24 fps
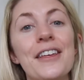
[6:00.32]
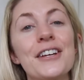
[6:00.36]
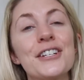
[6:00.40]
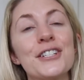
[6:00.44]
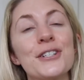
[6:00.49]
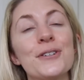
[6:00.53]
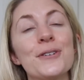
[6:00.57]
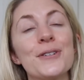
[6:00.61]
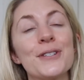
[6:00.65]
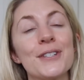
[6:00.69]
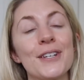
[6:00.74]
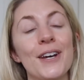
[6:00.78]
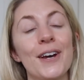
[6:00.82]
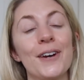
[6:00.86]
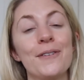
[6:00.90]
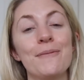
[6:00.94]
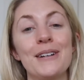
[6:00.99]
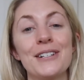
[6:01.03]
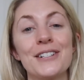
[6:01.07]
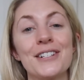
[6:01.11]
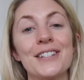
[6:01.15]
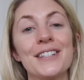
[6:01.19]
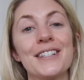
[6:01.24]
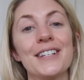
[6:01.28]
think she also
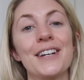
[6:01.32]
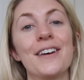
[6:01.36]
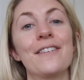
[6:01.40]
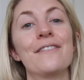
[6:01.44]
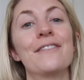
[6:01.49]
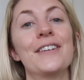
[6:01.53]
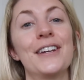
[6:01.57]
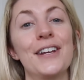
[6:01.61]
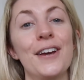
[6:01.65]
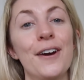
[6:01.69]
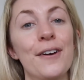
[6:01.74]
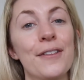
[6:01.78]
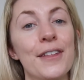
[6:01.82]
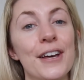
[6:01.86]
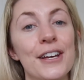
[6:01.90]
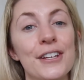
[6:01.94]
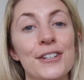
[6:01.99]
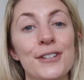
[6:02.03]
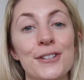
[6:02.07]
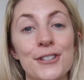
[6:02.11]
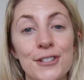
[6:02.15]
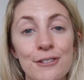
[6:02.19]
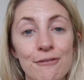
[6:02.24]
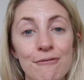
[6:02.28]
mentions in her video
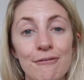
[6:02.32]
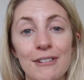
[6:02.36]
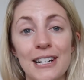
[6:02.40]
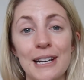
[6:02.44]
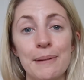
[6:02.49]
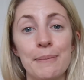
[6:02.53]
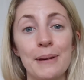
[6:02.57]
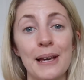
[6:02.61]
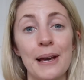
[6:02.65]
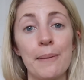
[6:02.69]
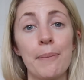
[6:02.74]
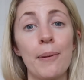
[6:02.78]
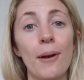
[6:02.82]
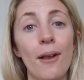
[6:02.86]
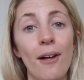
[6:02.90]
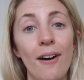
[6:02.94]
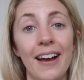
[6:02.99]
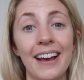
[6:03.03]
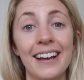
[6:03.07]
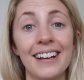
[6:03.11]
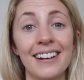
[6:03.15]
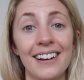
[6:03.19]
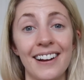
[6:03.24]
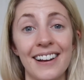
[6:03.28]
that you shouldn't really be
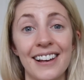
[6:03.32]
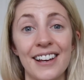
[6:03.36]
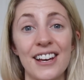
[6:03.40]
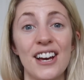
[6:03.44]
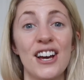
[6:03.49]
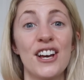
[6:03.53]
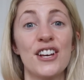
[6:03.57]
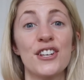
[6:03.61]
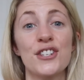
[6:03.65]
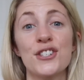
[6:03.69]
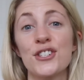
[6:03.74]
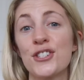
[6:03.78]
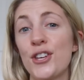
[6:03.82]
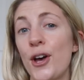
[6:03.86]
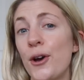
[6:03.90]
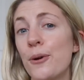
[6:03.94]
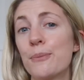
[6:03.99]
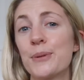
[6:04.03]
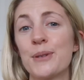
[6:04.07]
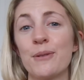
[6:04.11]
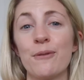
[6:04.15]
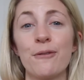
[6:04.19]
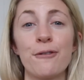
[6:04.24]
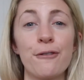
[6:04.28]
applying like
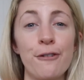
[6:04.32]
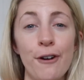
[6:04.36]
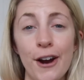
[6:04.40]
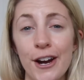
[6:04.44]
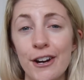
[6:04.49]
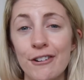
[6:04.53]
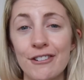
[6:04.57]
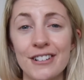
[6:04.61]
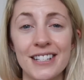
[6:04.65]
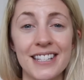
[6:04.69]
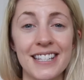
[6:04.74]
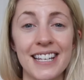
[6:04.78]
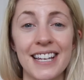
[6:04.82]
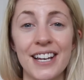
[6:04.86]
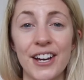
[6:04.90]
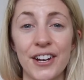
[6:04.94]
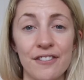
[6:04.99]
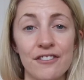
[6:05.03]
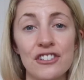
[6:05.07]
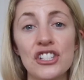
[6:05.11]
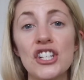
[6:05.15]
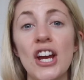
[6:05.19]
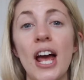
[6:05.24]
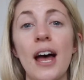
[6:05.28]
soaps and fragrancy
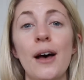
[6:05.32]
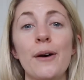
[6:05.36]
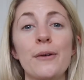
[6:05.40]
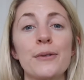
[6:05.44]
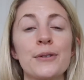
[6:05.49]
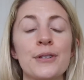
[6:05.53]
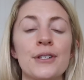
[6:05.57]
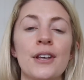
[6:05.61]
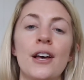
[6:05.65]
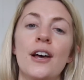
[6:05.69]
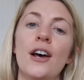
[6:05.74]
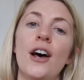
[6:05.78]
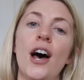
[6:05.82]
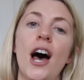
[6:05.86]
kind of gels